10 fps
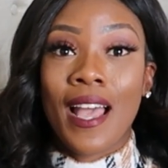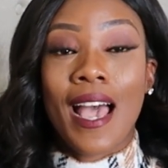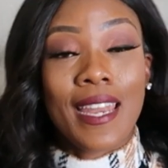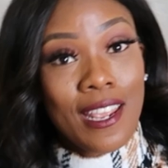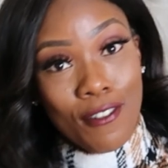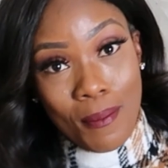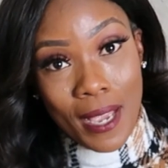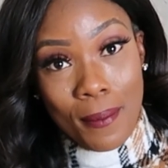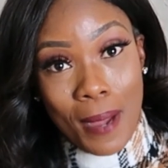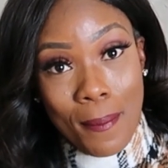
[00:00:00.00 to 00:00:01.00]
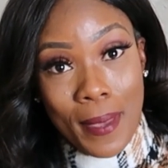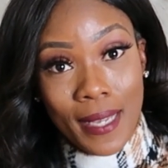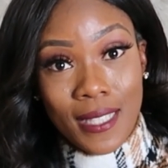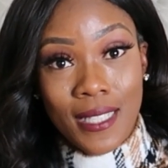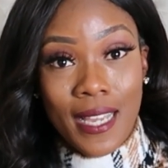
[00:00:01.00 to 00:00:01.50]
I didn't even make up my
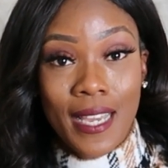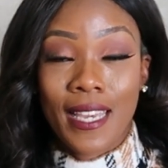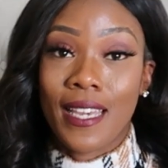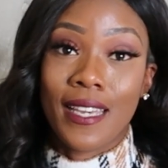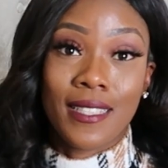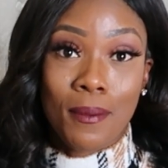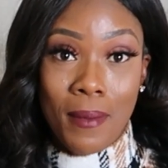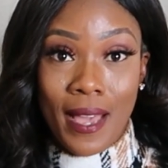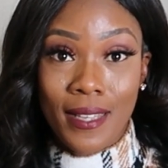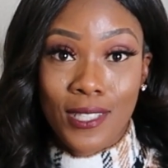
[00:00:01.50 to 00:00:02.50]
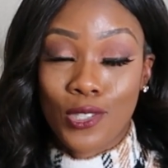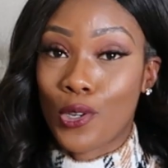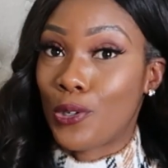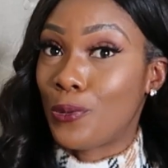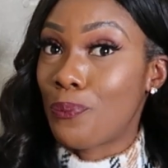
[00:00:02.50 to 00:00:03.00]
bed today. It is a mess,
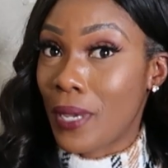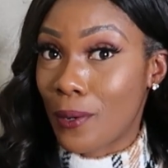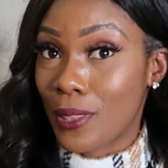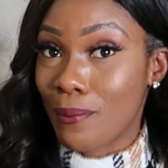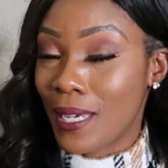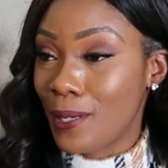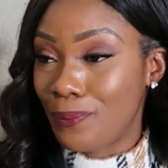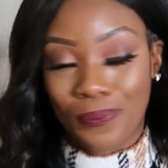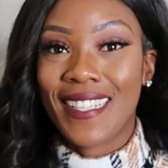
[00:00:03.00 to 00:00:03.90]
so bear with me.